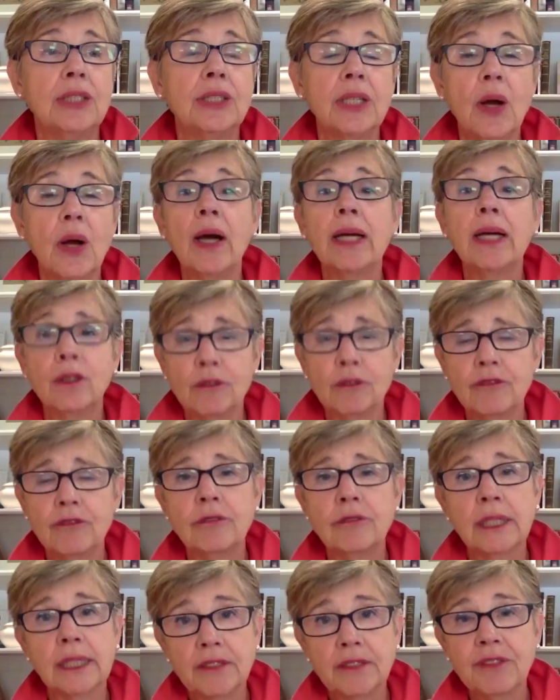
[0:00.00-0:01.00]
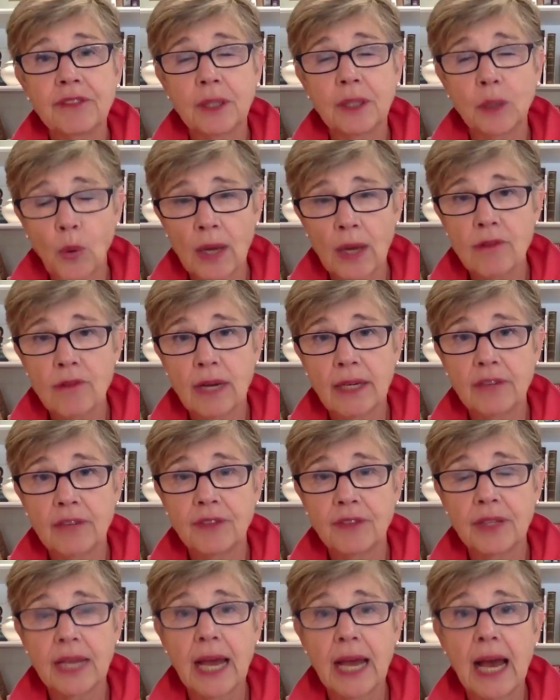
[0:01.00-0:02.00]
you know i don't really feel quite ready
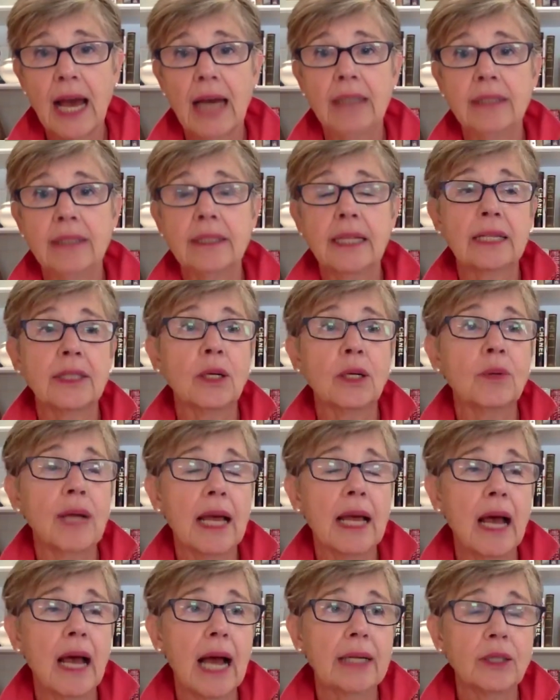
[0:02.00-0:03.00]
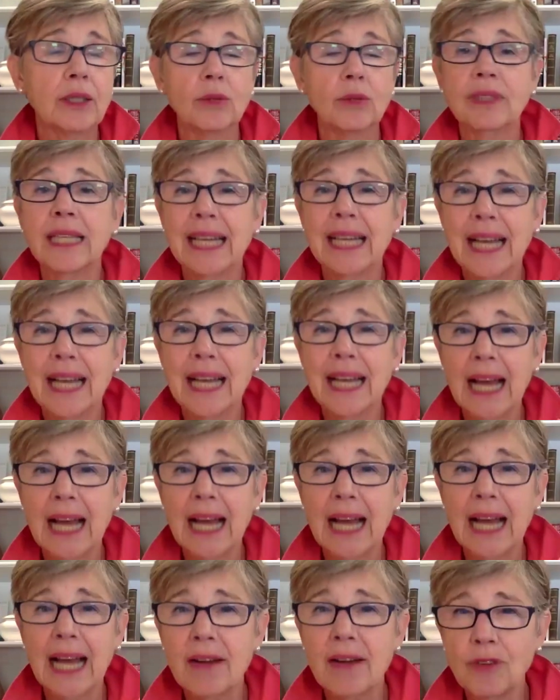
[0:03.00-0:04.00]
for that i don't i don't think i have
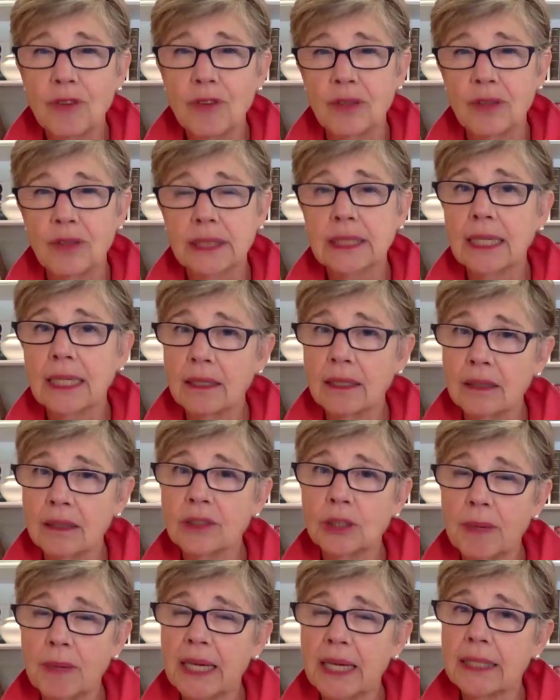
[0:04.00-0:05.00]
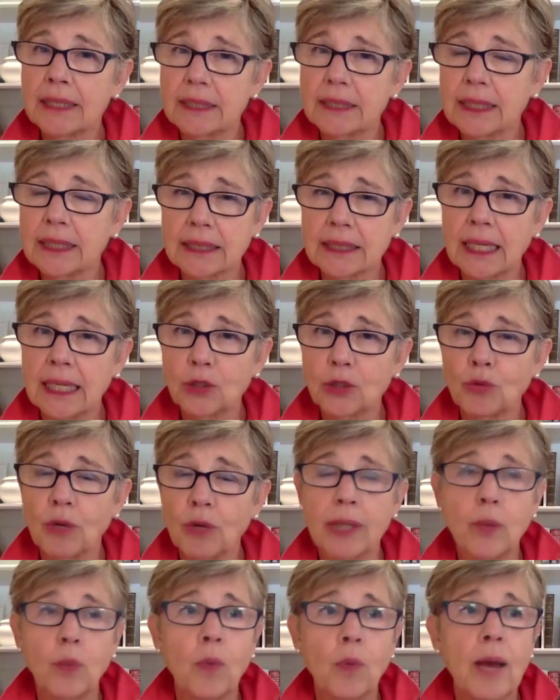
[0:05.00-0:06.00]
all the skills to make it a success right
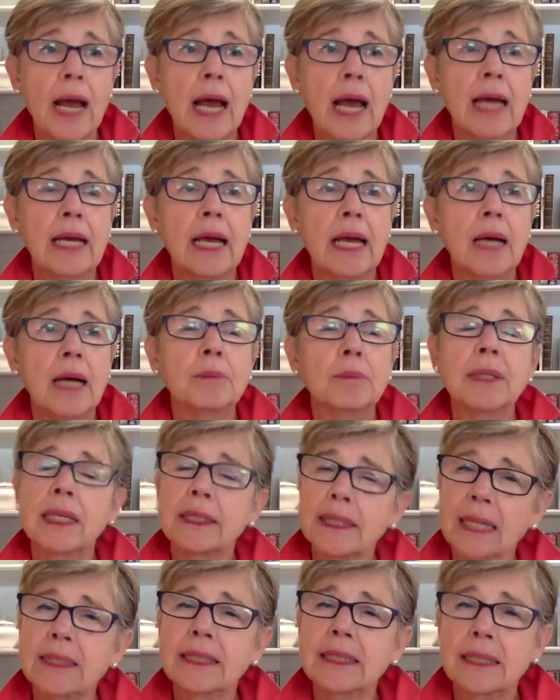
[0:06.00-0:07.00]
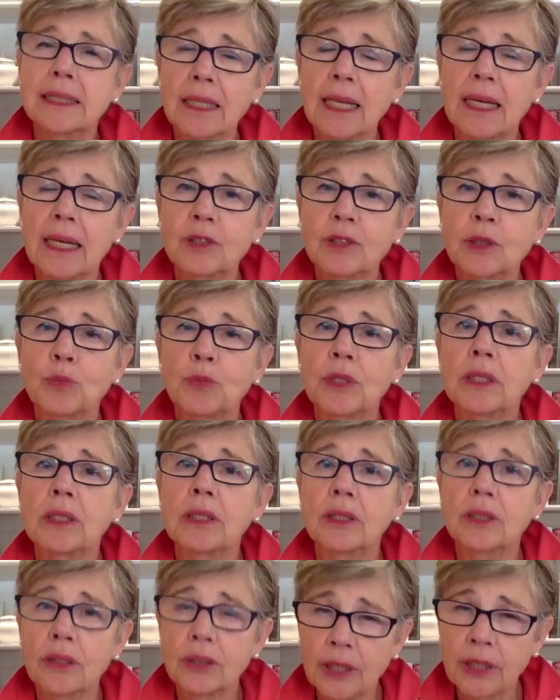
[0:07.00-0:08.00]
away plus i still have some
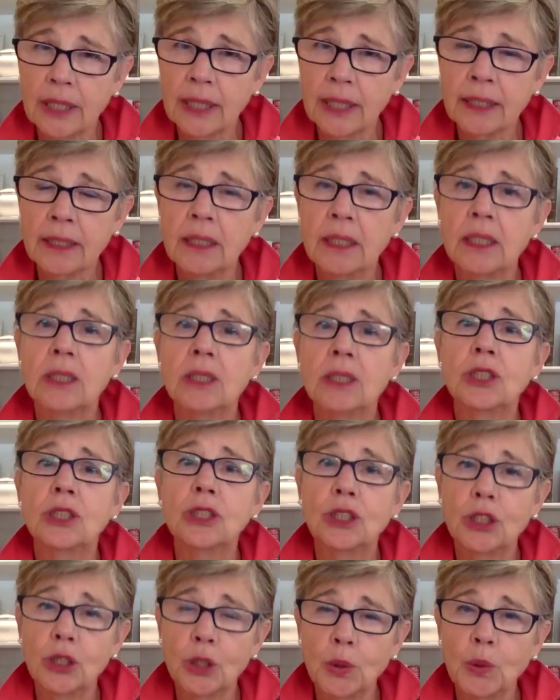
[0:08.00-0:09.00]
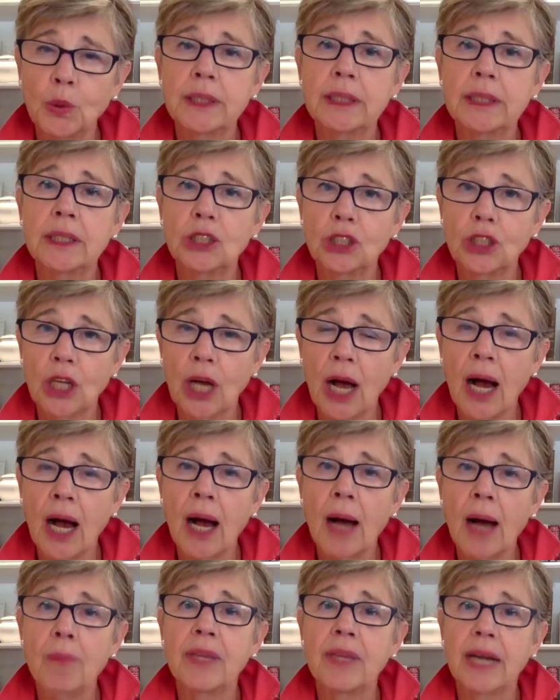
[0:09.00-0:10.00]
real learning to do in the
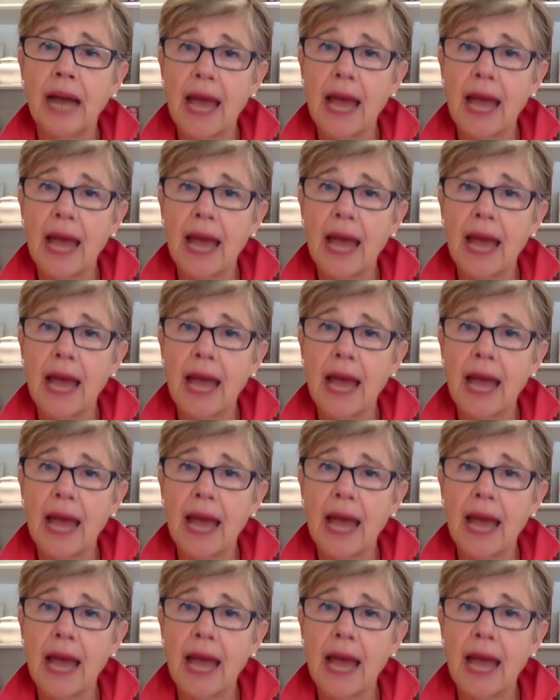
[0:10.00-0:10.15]
job that